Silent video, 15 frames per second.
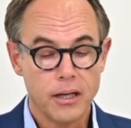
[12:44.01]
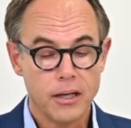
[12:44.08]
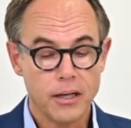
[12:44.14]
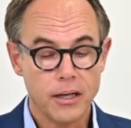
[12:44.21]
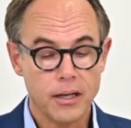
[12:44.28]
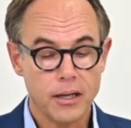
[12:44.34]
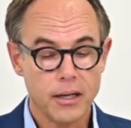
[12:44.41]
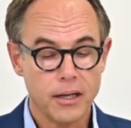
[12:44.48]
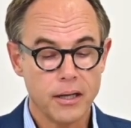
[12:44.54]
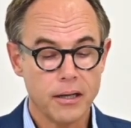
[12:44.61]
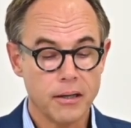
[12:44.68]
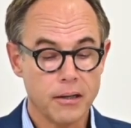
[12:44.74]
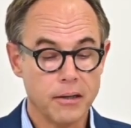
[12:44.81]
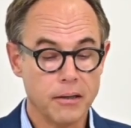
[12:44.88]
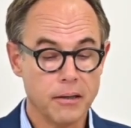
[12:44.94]

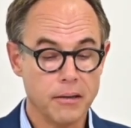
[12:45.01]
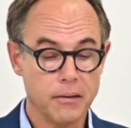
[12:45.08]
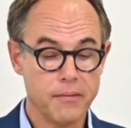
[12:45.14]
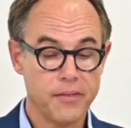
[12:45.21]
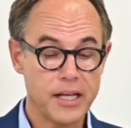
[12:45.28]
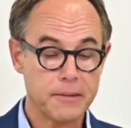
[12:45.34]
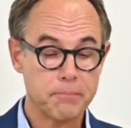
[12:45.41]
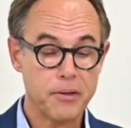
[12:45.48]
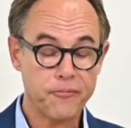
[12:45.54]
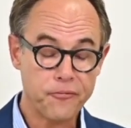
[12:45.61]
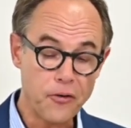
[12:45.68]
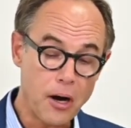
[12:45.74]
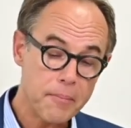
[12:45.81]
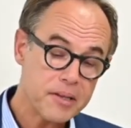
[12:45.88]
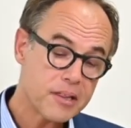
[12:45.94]
that
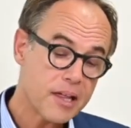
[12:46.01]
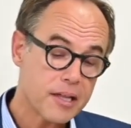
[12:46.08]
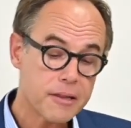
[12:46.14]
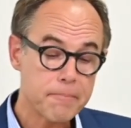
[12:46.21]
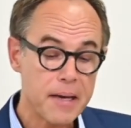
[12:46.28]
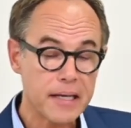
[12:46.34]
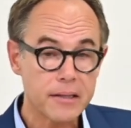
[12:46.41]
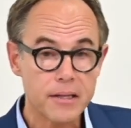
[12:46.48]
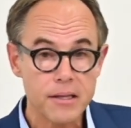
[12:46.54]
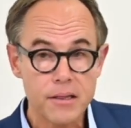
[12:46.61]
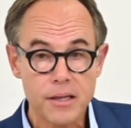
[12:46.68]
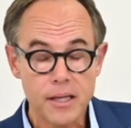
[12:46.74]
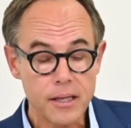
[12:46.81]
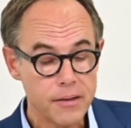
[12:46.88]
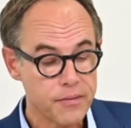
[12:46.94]
performance
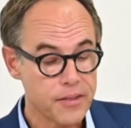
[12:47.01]
expectancy,